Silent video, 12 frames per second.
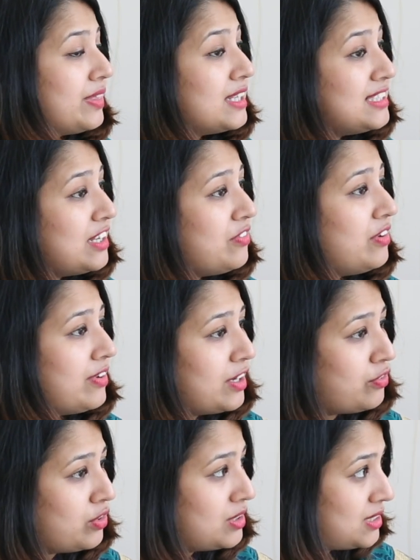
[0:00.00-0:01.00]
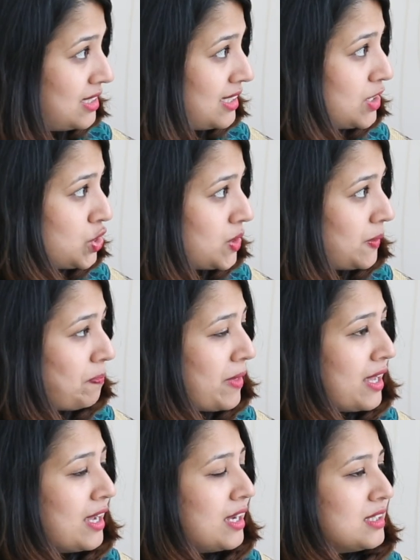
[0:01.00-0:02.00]
The day we went for the signature,
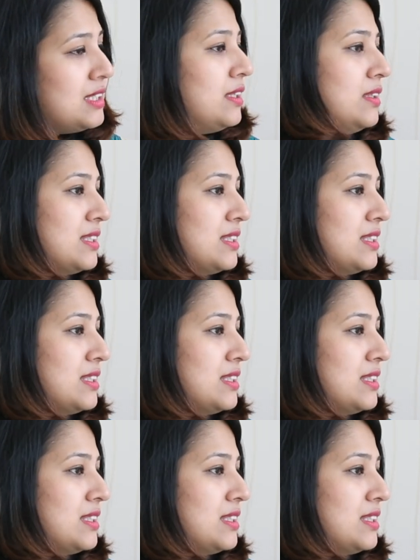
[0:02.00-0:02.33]
see,